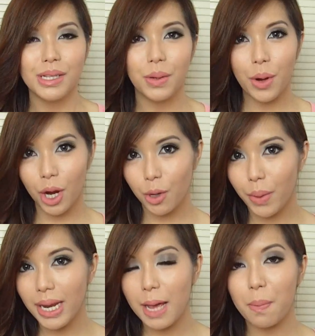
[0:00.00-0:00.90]
So
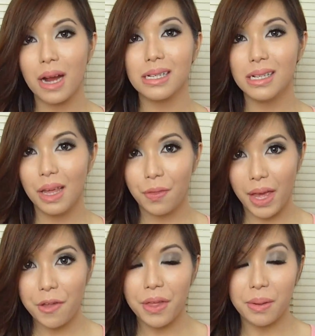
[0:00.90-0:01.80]
Kerwin, I personally
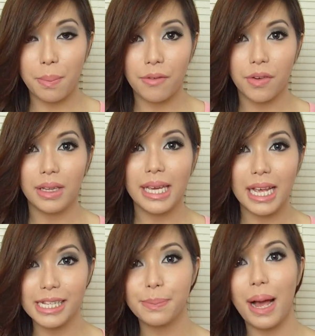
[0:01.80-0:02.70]
think that the Beverly
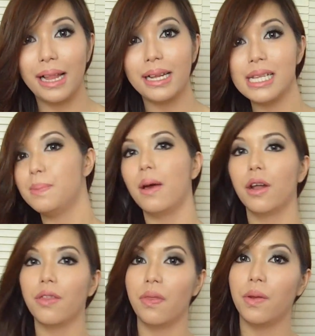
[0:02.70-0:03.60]
Hills palette is
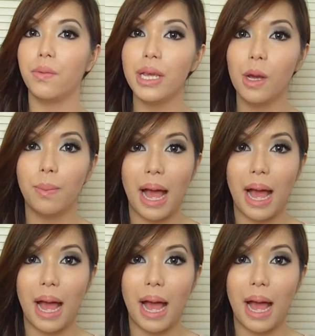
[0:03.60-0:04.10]
better than the Rio